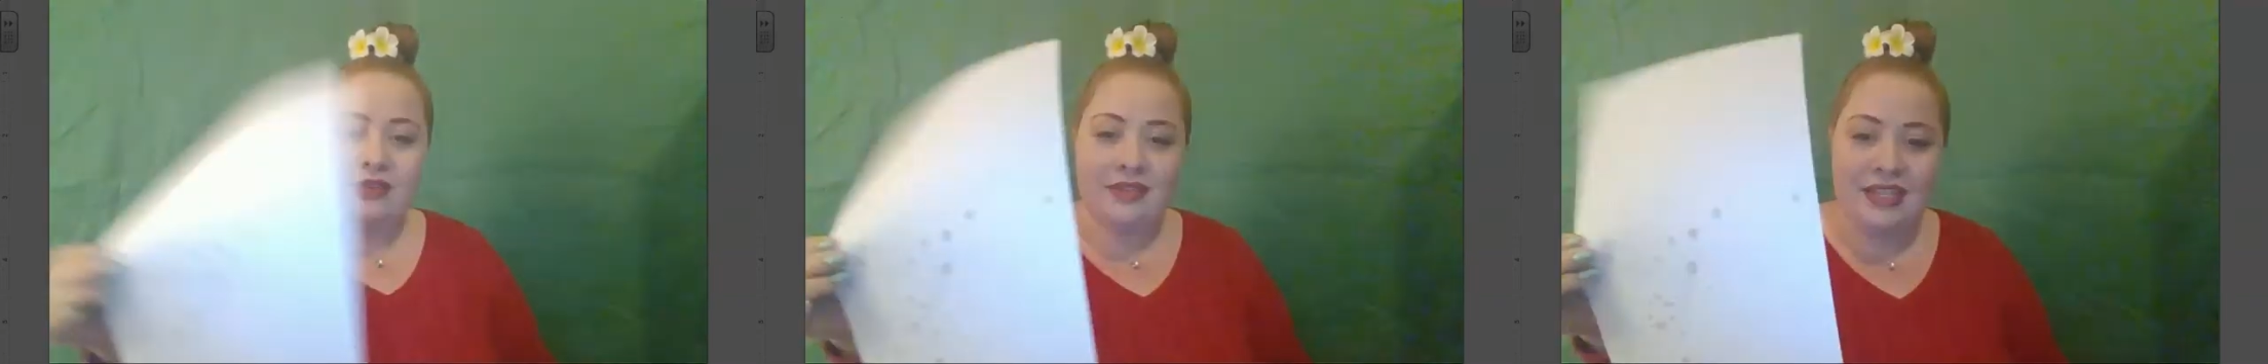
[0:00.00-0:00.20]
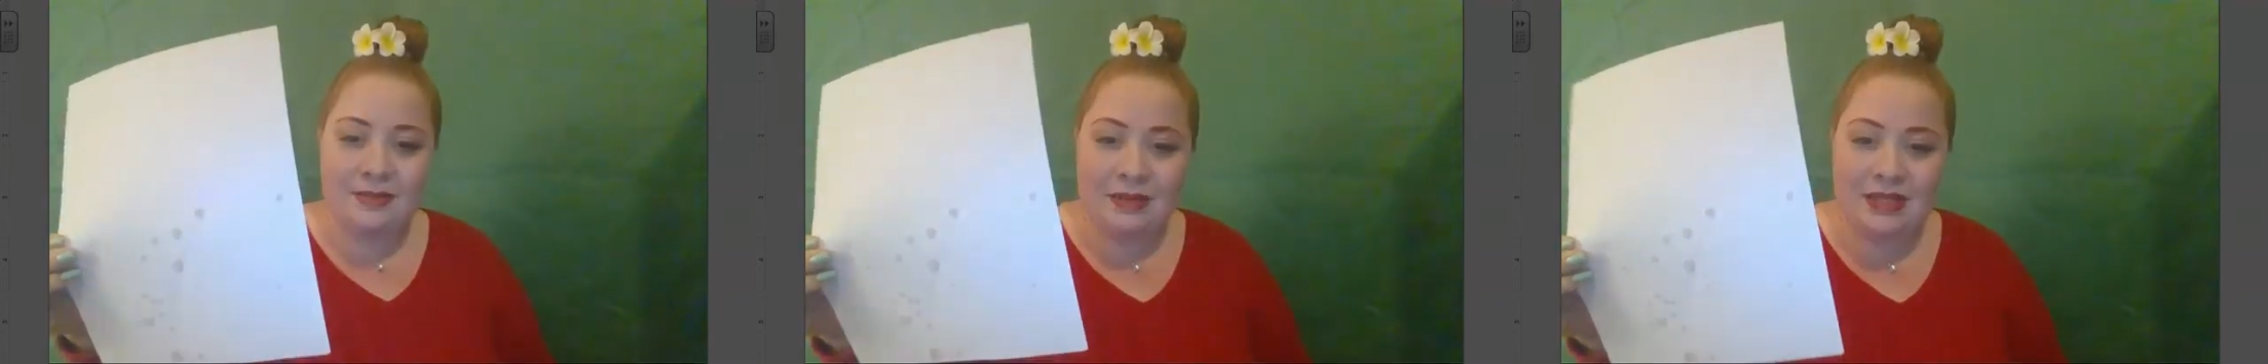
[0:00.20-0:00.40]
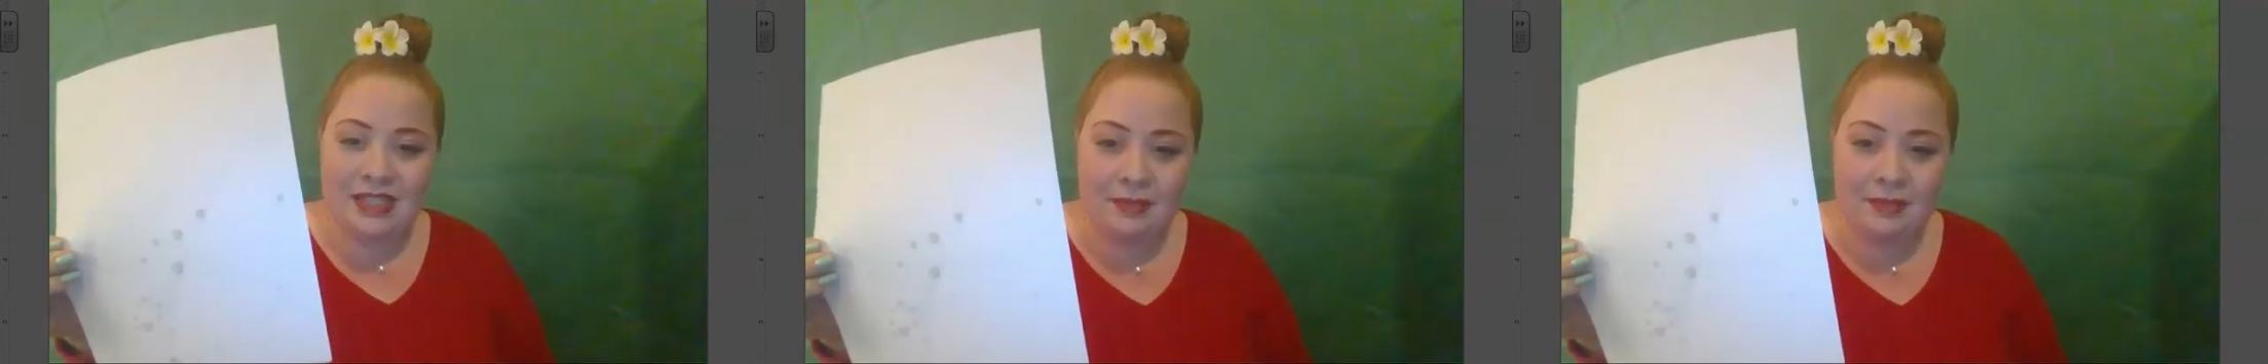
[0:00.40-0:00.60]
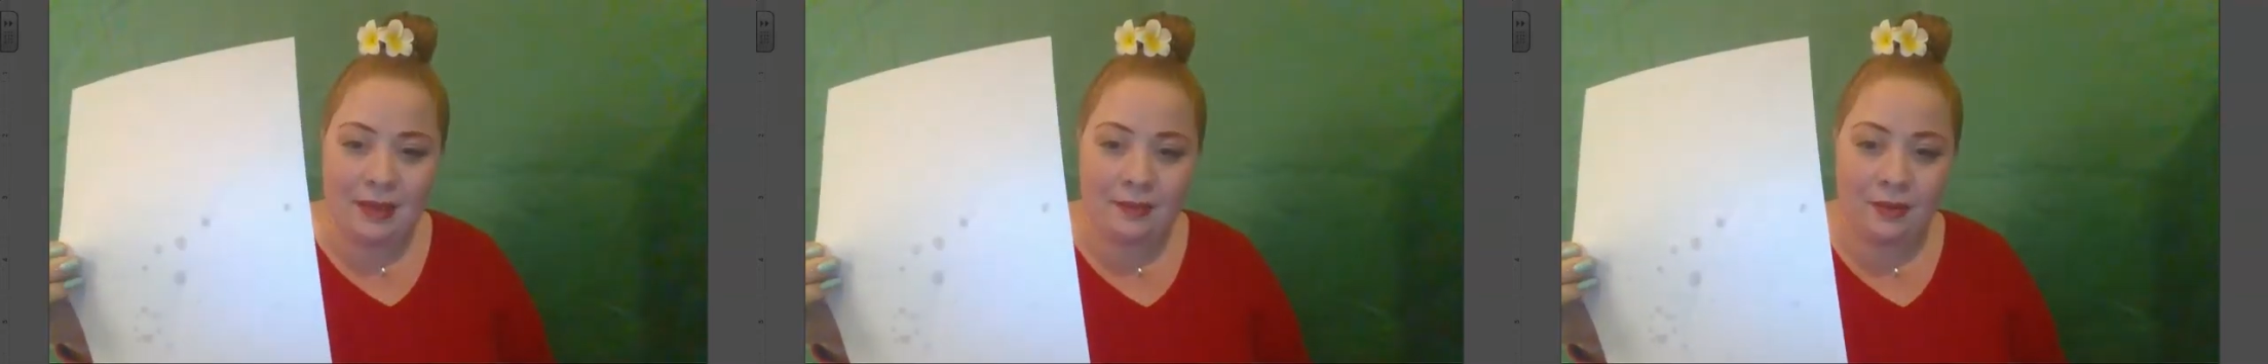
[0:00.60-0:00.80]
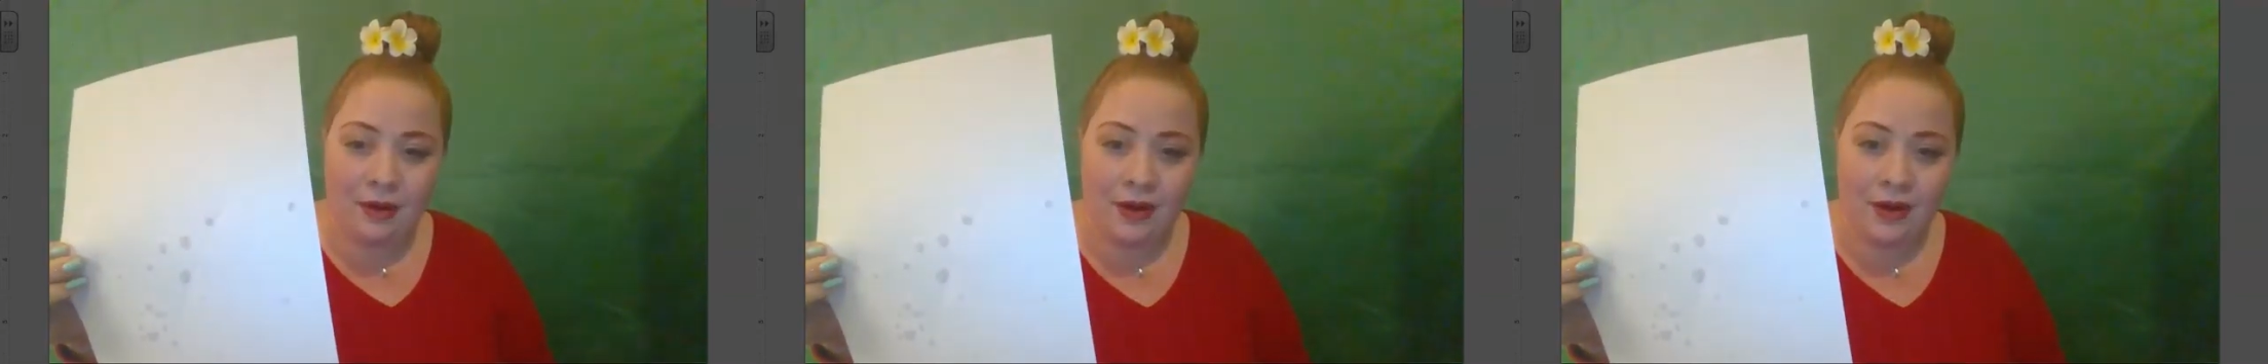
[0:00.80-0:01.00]
this piece of
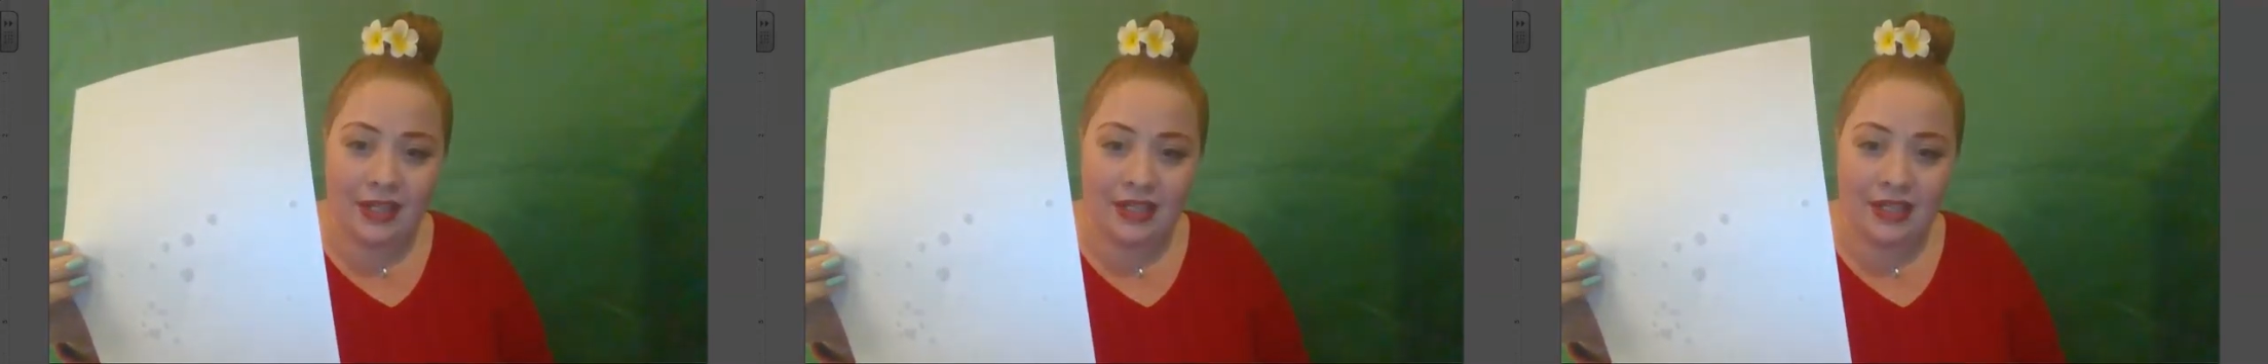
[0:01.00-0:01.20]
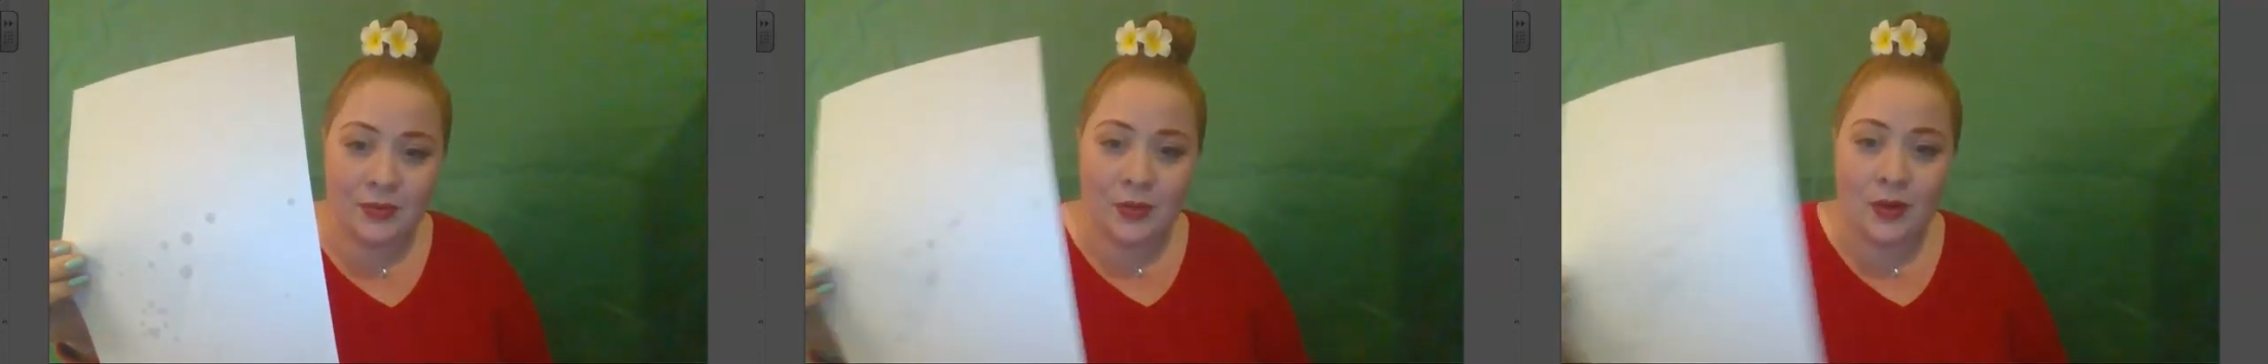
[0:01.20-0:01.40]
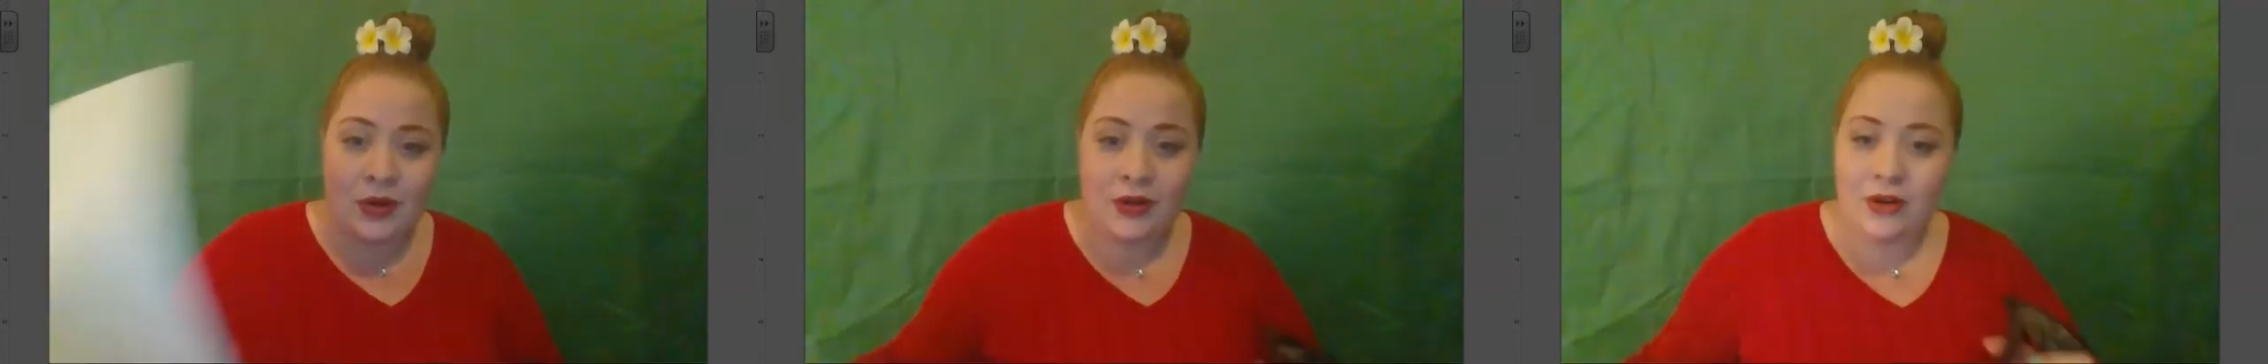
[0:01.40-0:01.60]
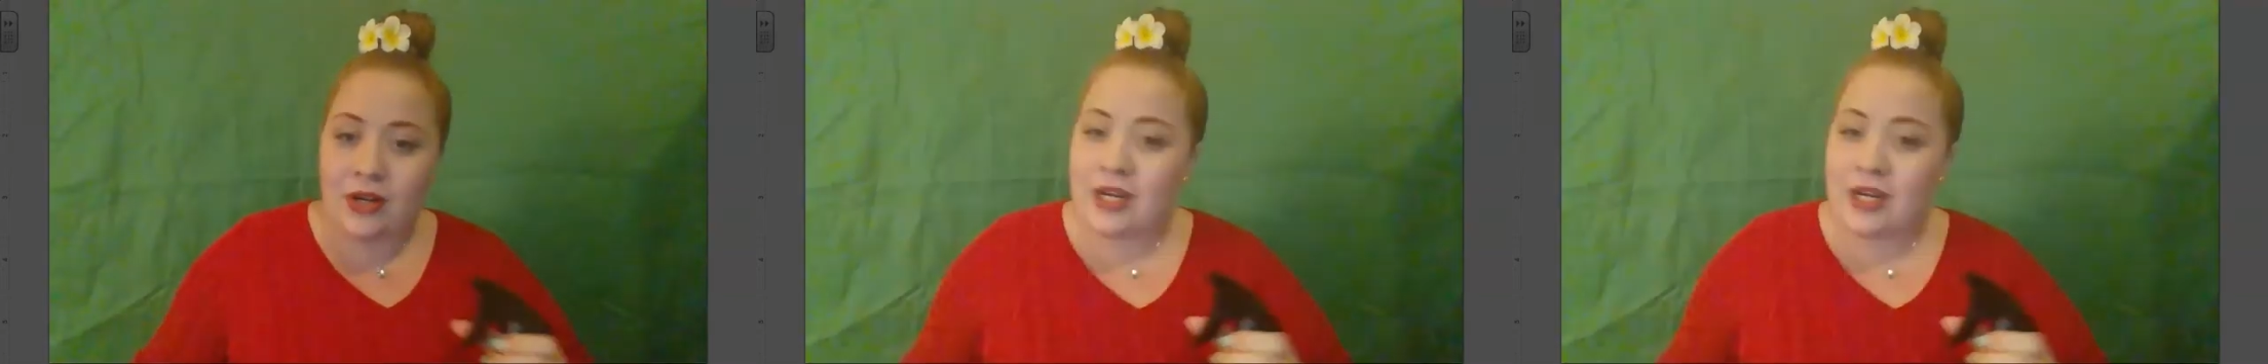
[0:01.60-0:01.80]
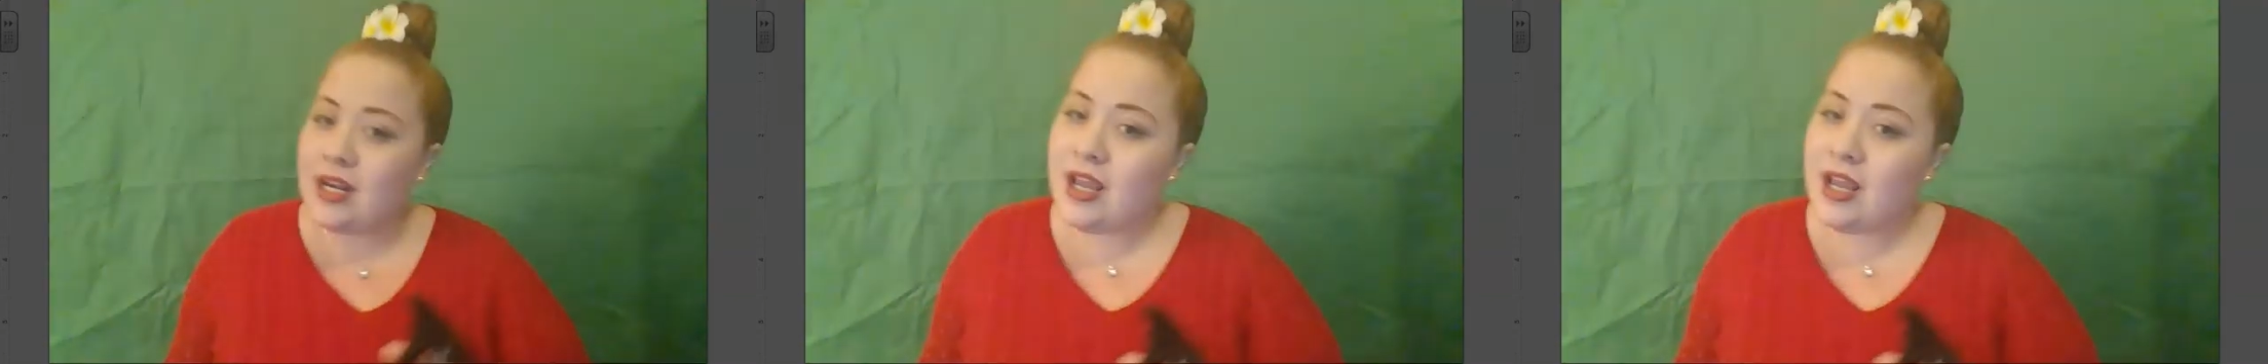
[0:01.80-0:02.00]
paper already has water
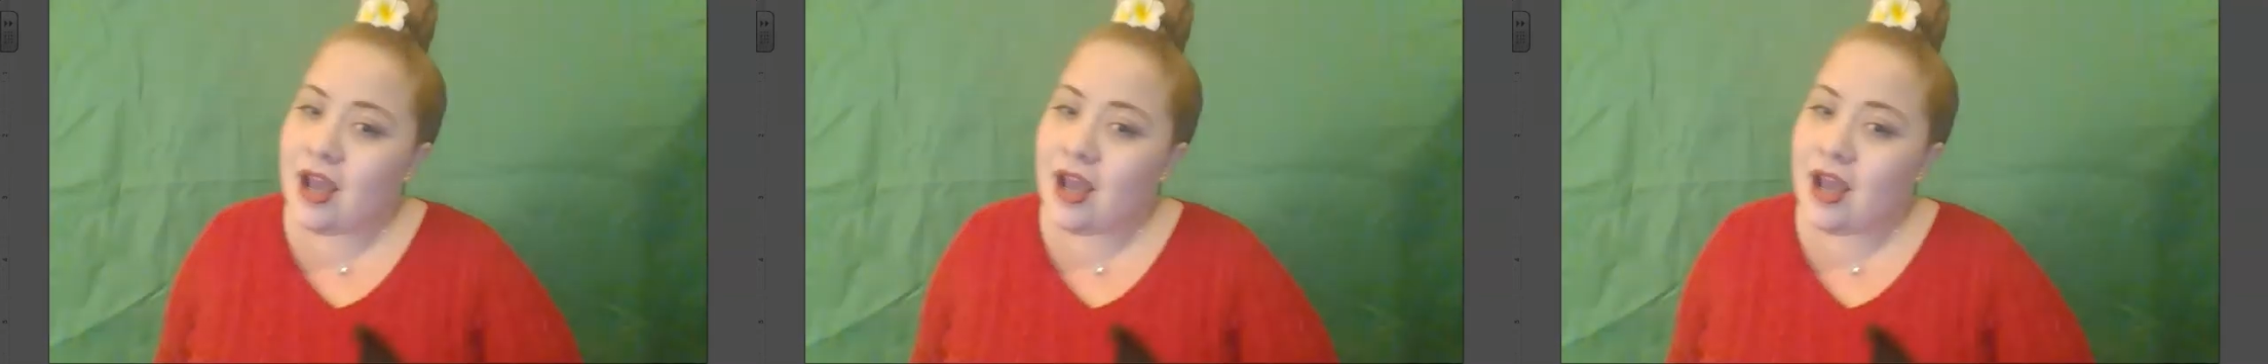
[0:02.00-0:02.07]
on it.